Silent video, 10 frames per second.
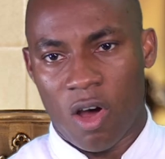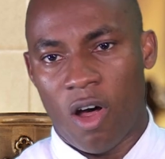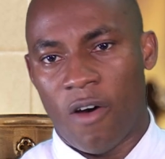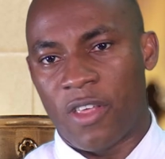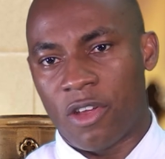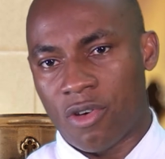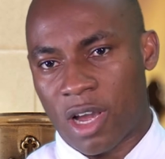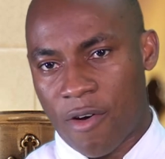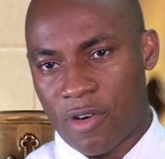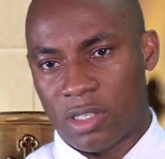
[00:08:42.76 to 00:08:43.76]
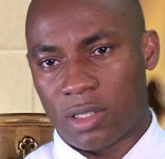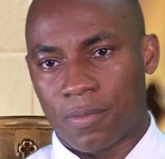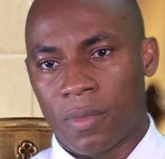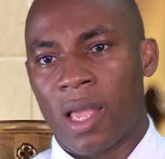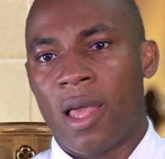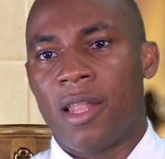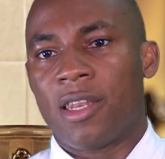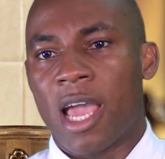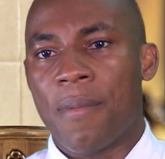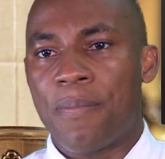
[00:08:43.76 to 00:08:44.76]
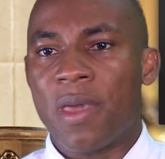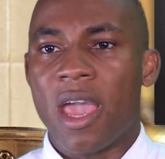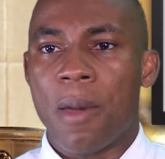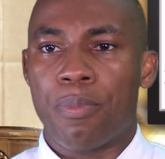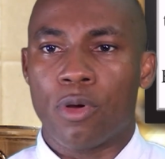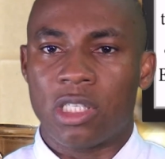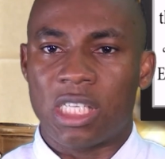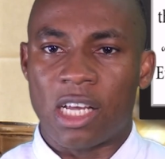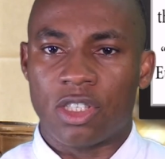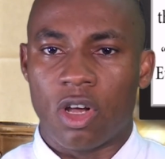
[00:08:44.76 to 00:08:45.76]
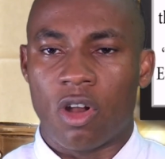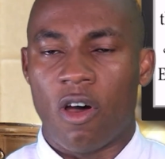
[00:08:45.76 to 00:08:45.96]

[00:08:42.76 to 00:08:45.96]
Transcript: of the Eucharist, there may be a procession